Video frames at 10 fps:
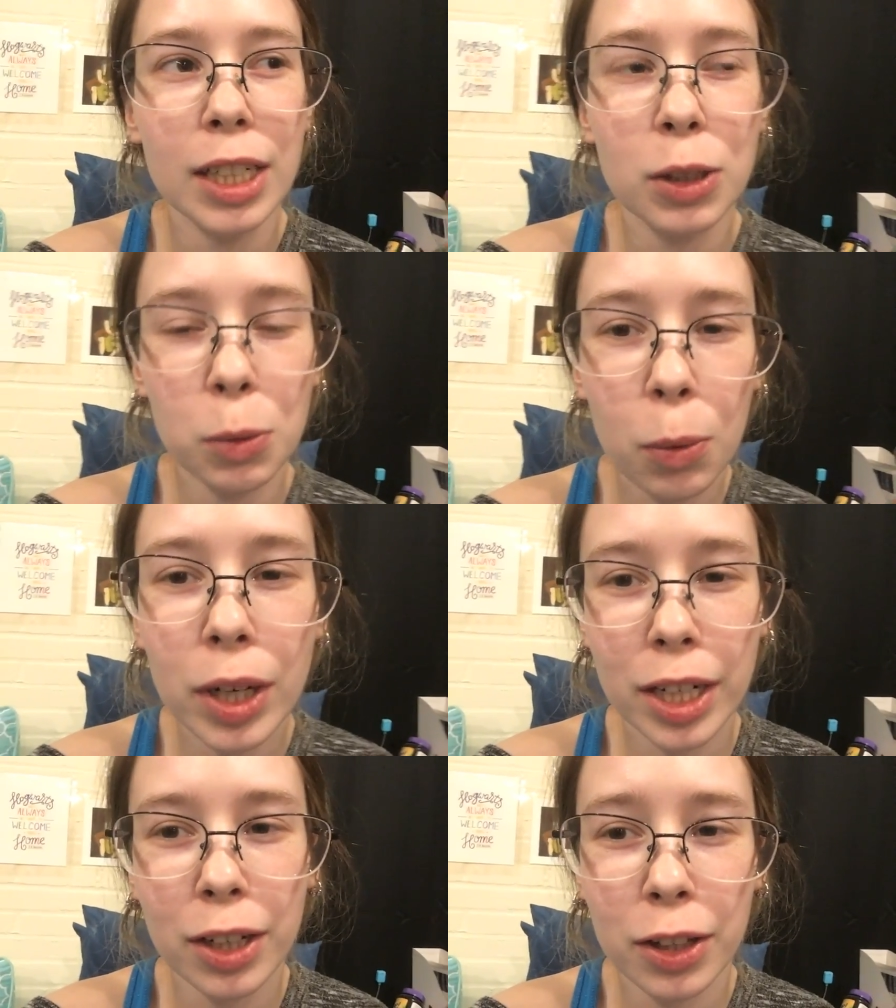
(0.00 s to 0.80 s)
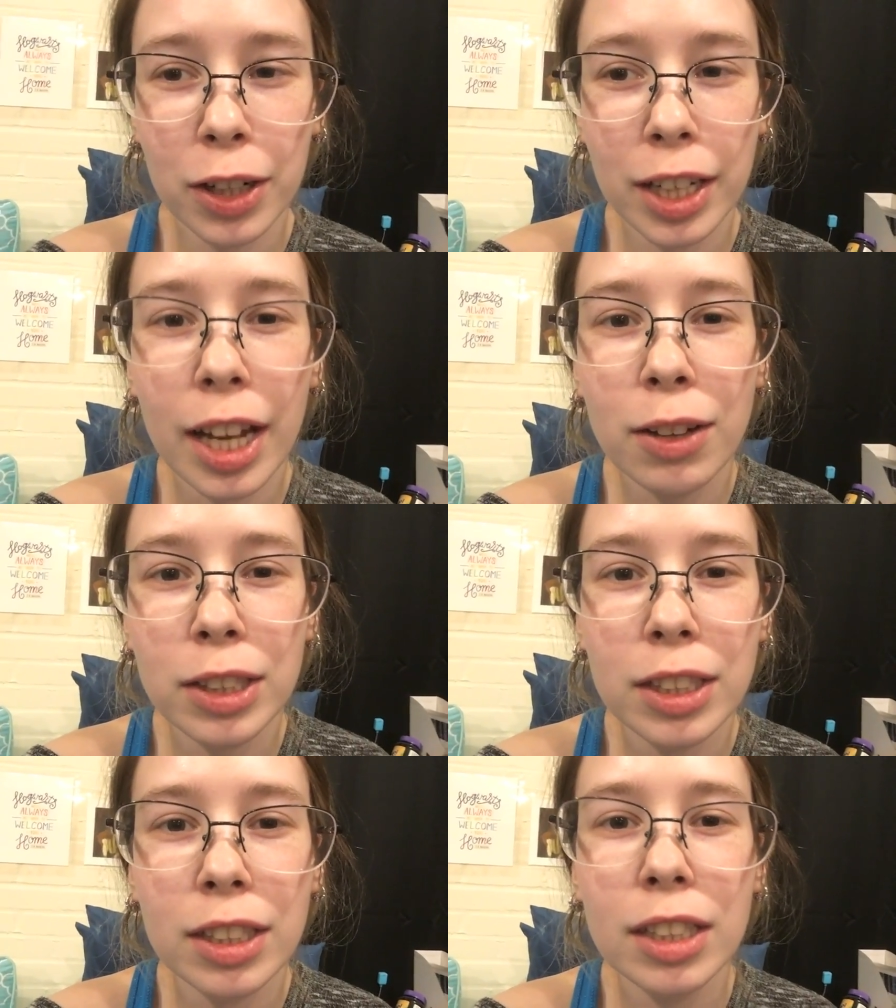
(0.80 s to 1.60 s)
like 20 to
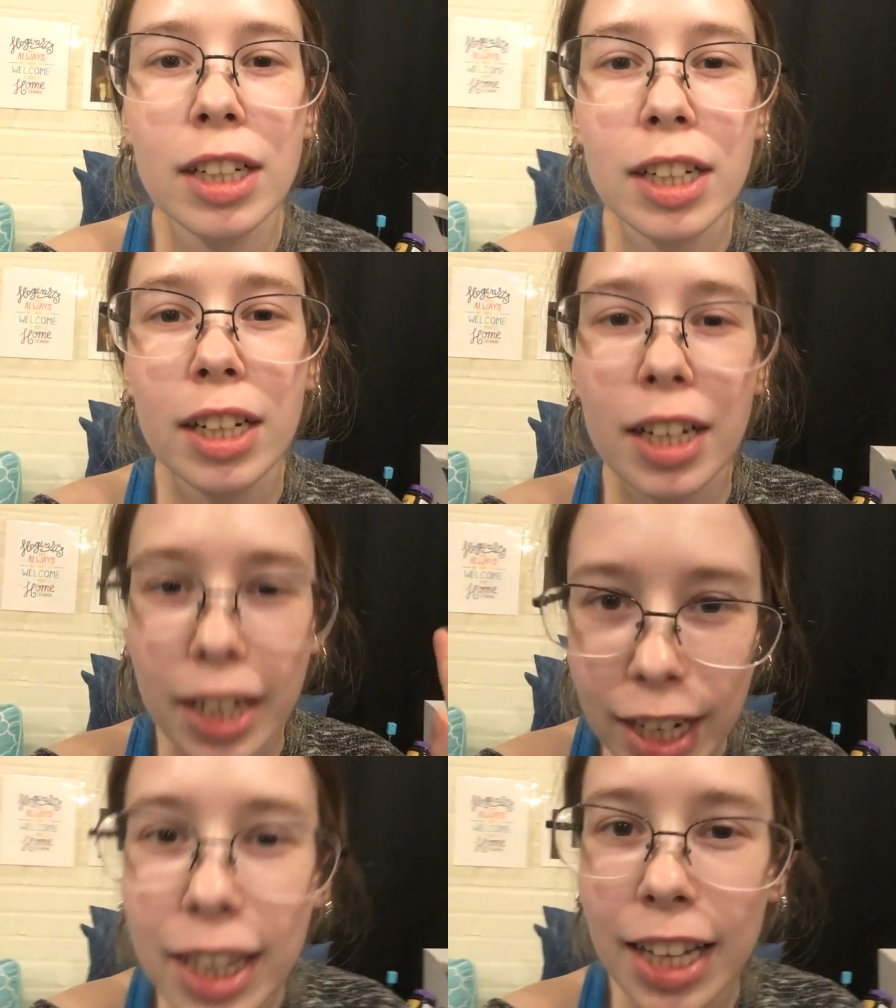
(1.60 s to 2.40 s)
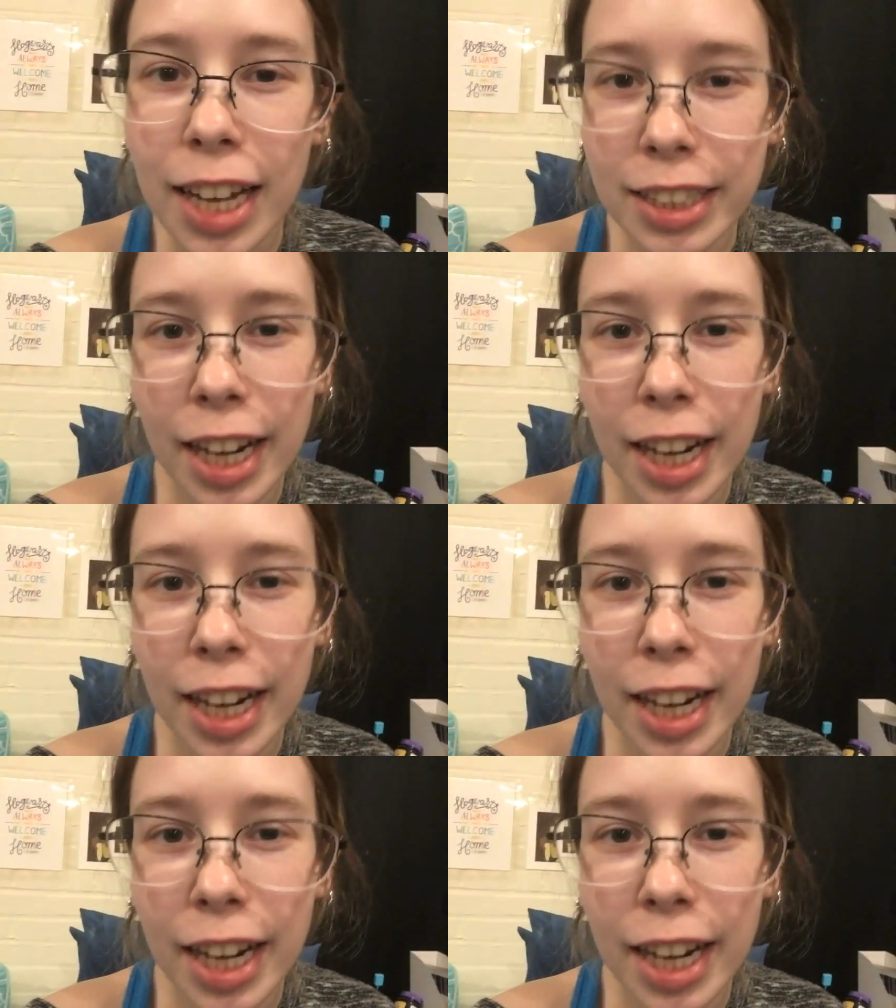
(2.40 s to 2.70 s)
30,000 in that